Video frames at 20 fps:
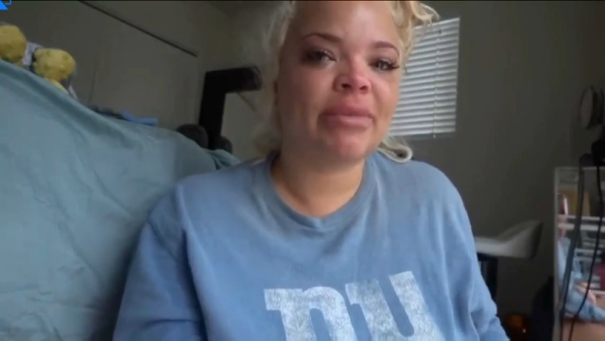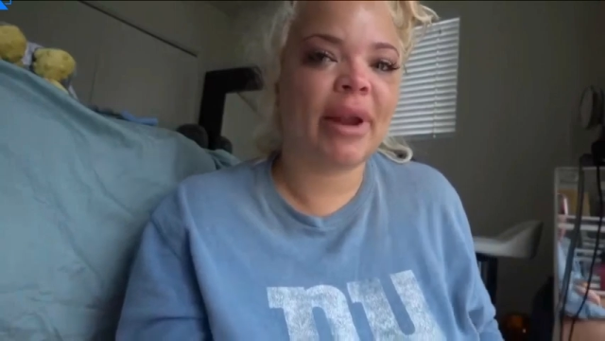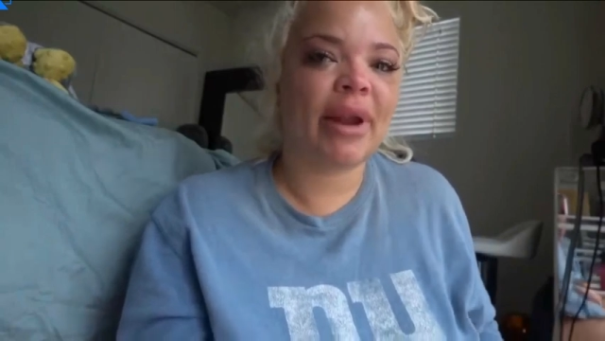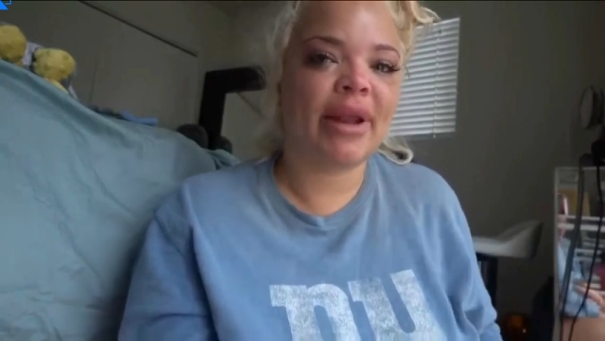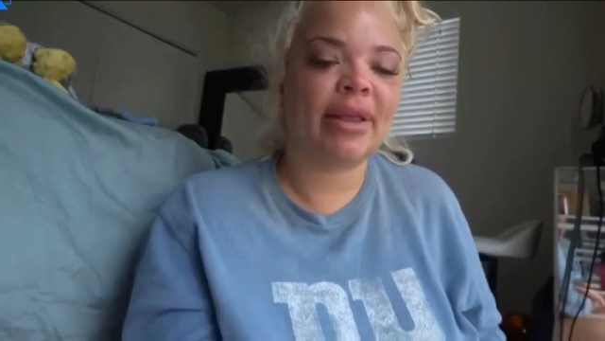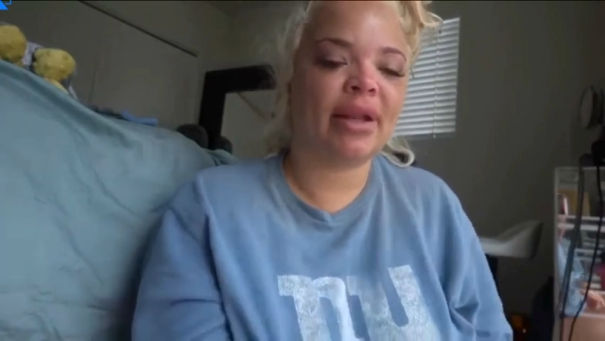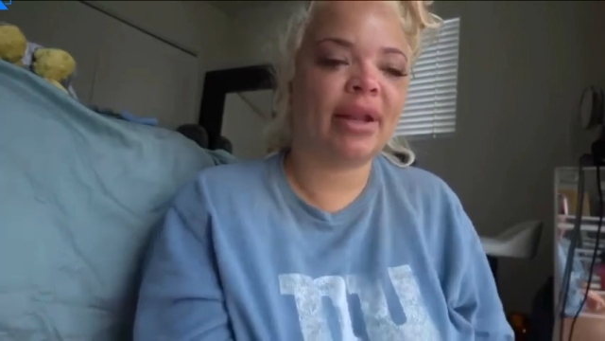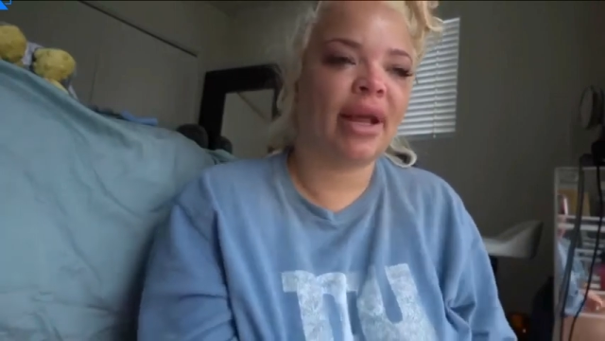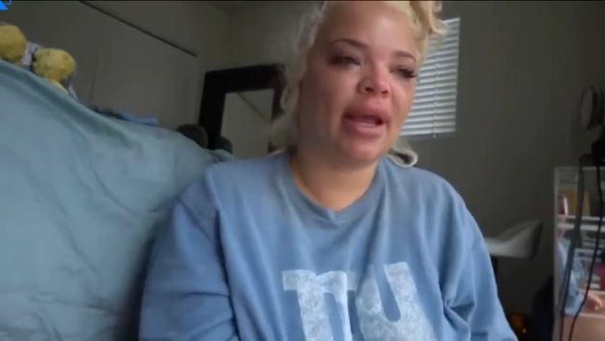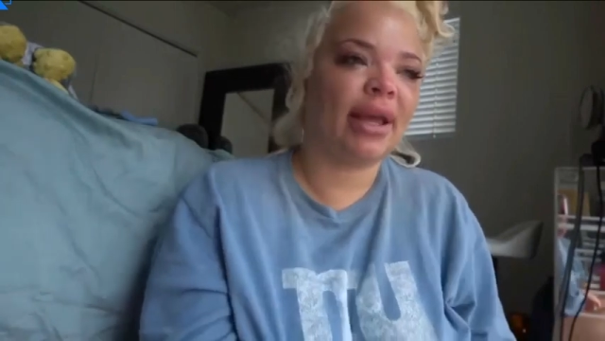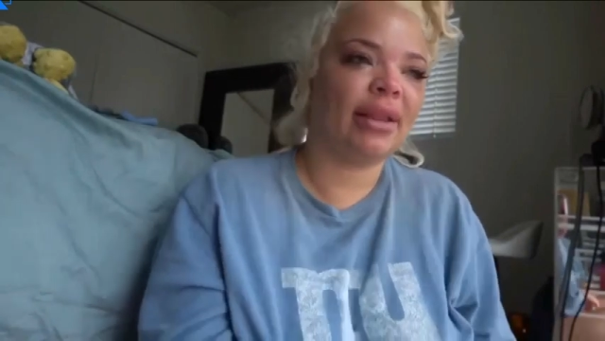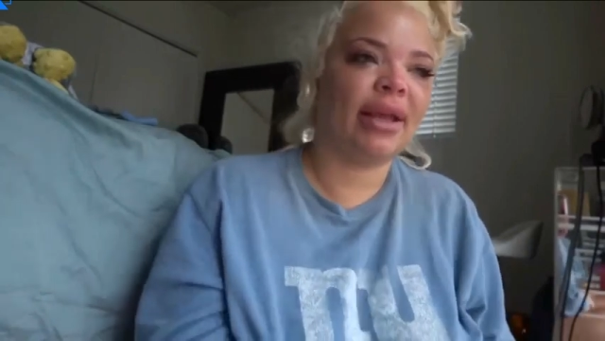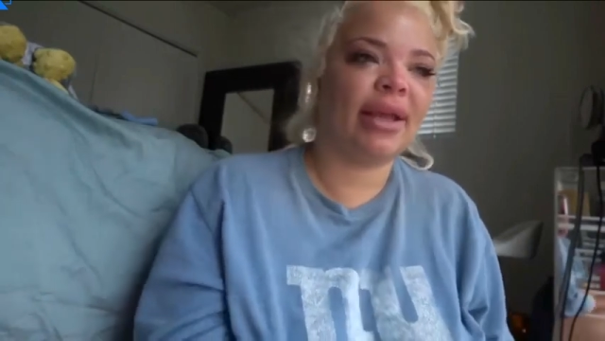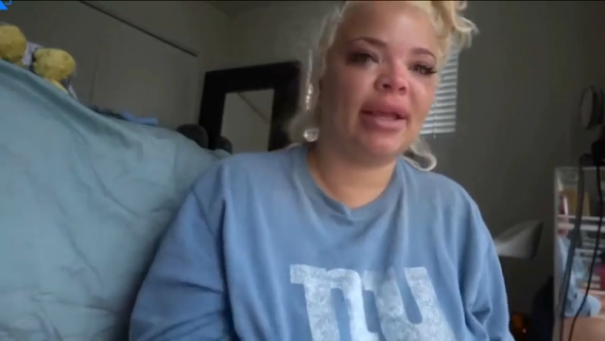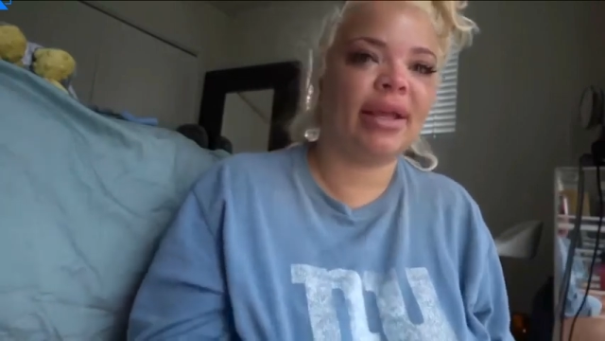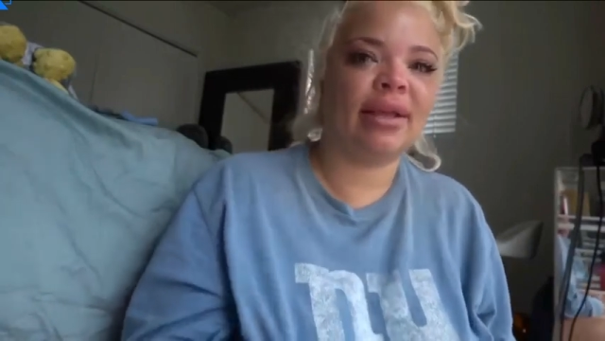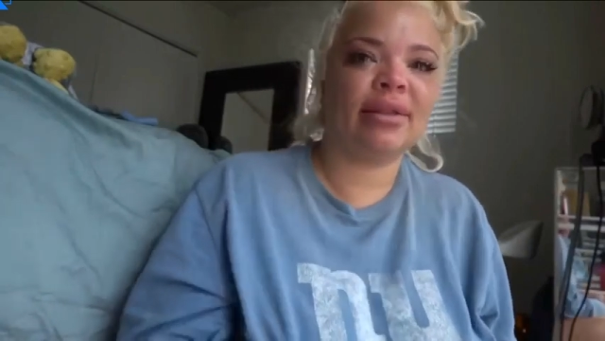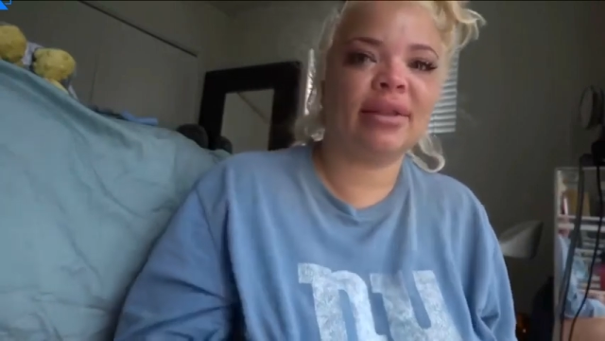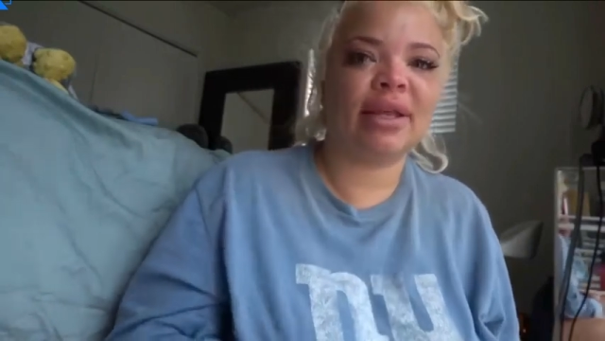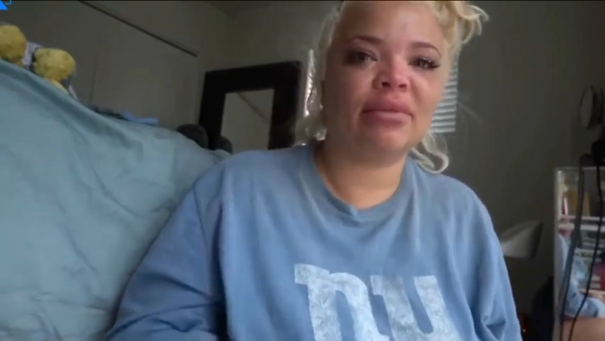spending the night,
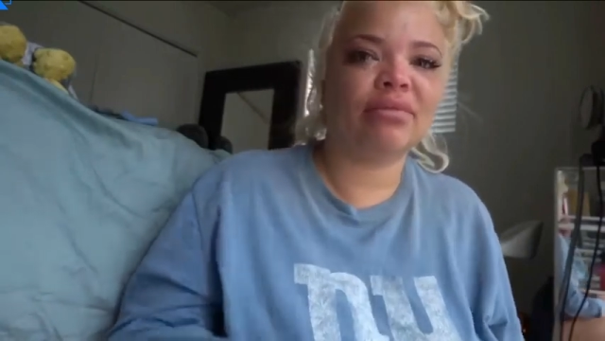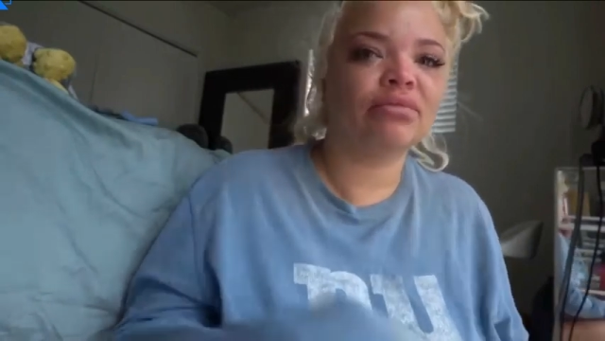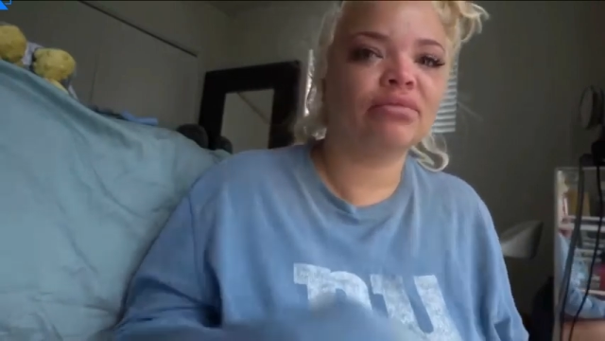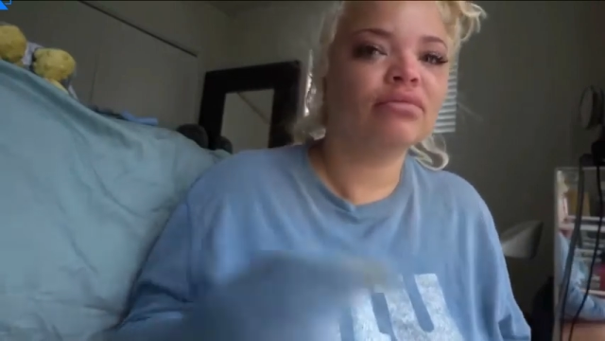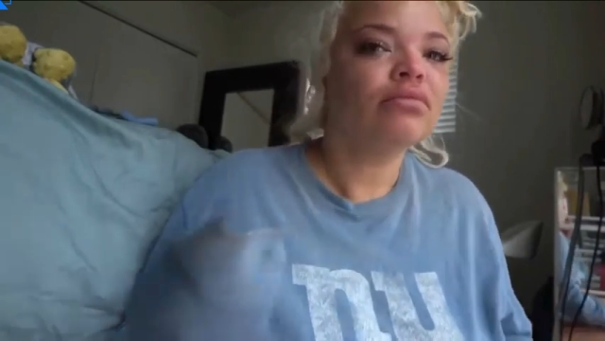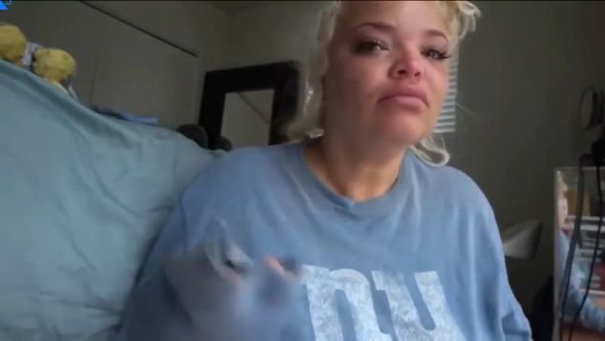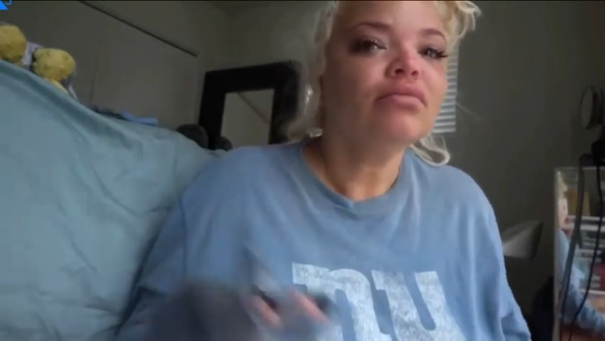laying, like,